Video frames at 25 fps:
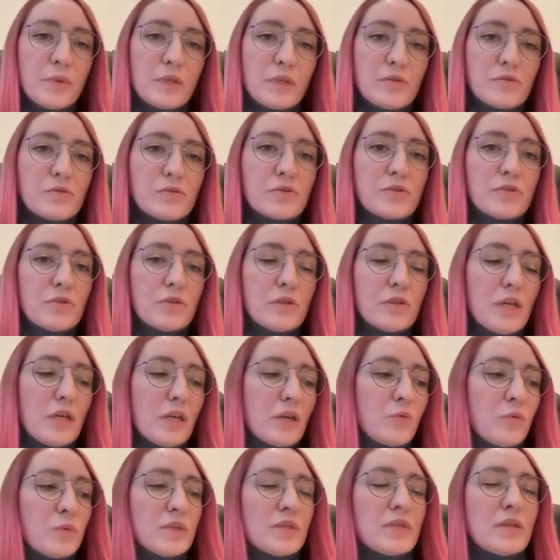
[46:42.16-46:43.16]
but also like
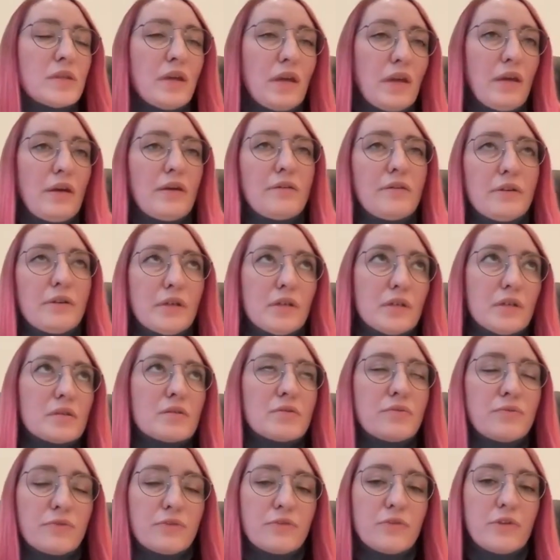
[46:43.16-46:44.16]
with the areas
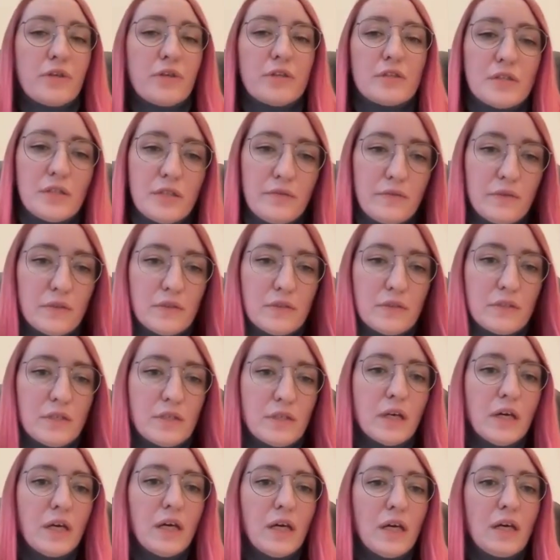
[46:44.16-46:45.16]
of creativity.
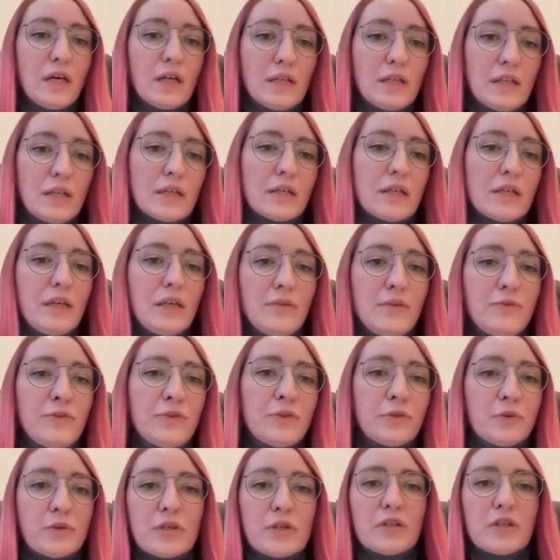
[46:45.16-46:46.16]
Like if
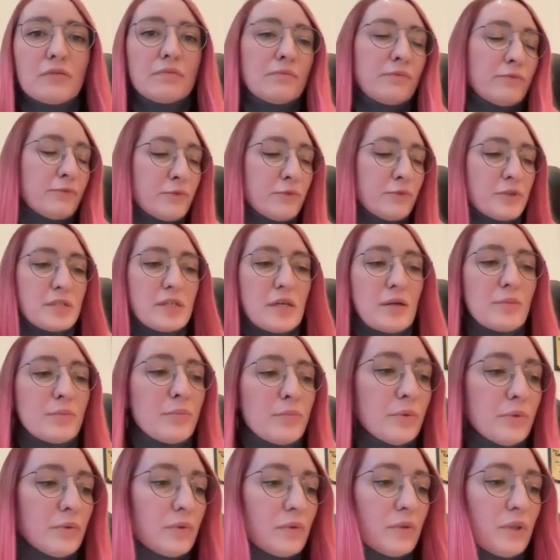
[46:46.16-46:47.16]
you're, for
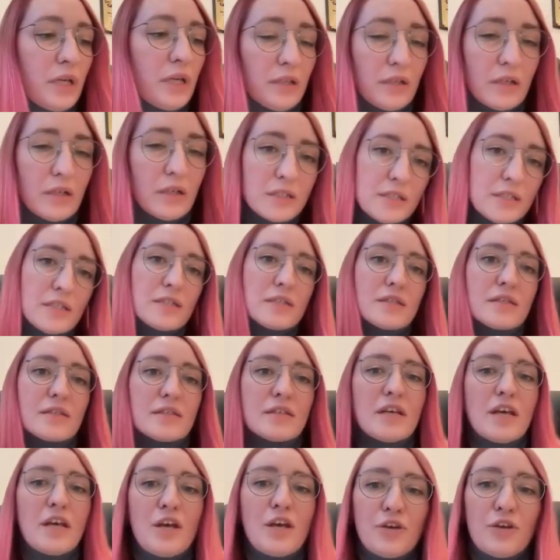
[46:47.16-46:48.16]
example, an artist,
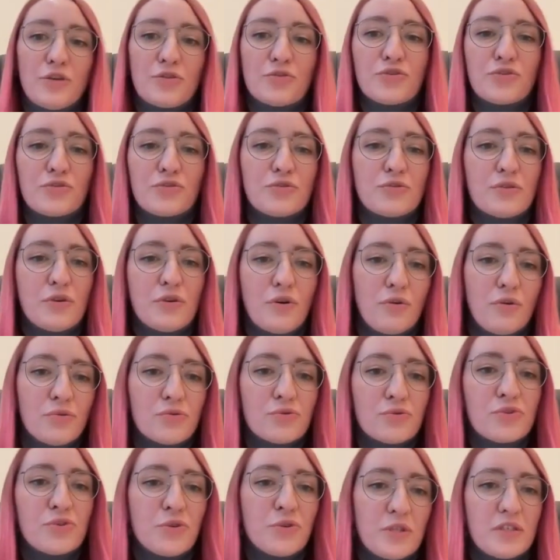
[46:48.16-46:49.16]
you should
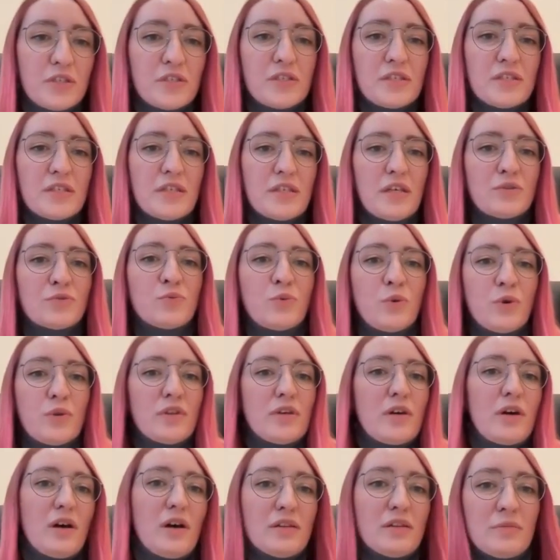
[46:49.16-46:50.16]
also understand
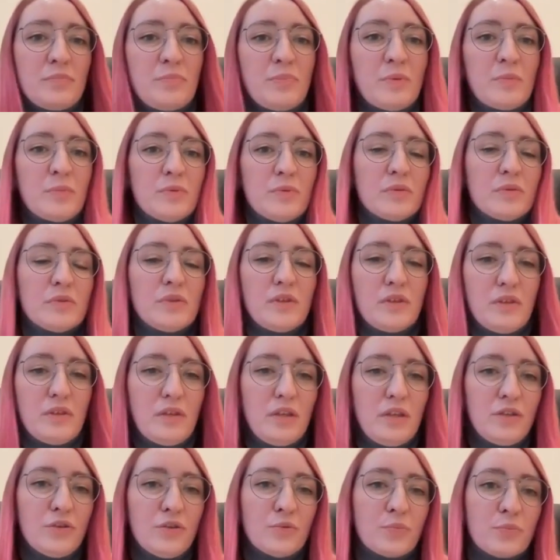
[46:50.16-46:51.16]
what other people
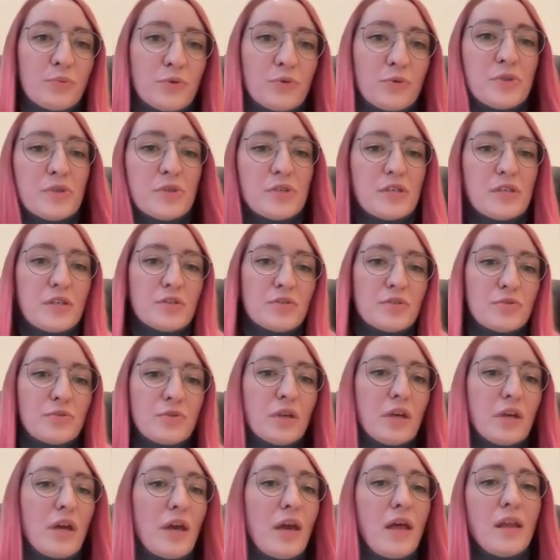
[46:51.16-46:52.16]
in your process are
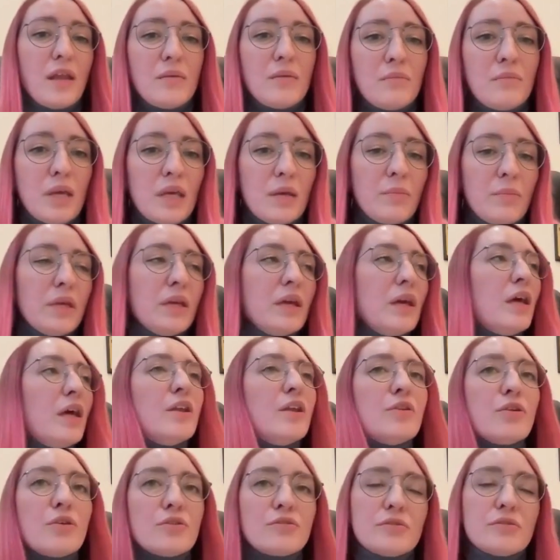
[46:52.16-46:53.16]
doing. And maybe
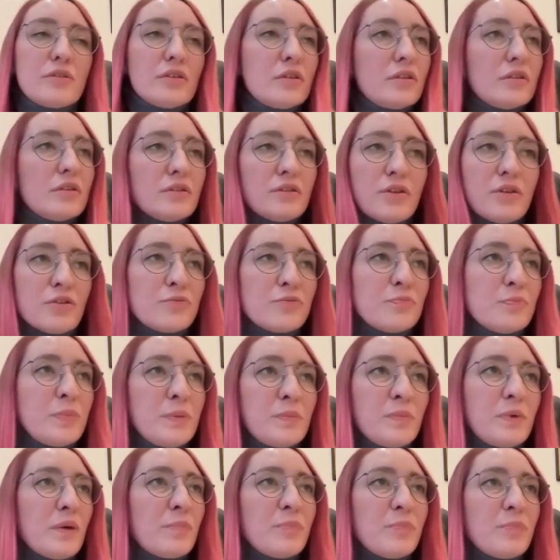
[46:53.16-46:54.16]
not
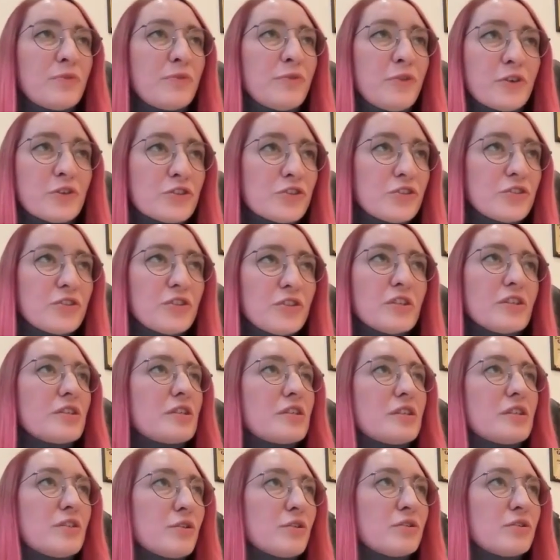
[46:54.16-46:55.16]
be a
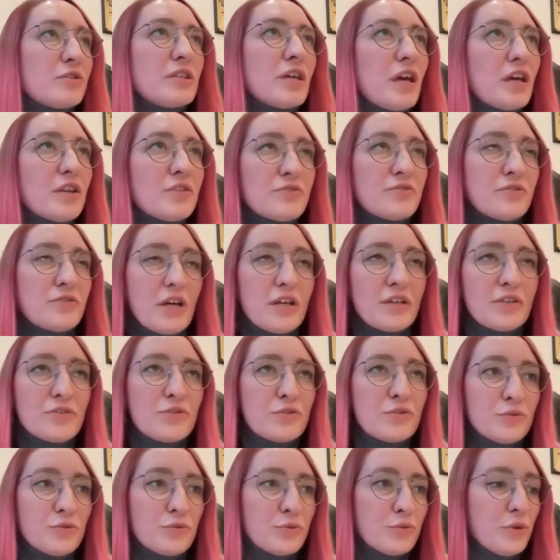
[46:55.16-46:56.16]
perfectionist, not try
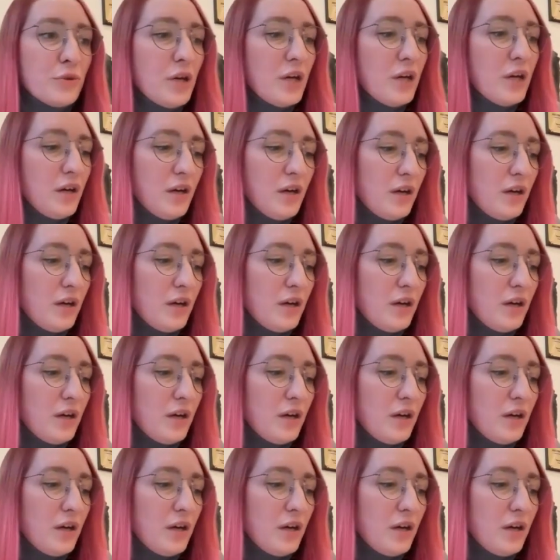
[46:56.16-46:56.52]
to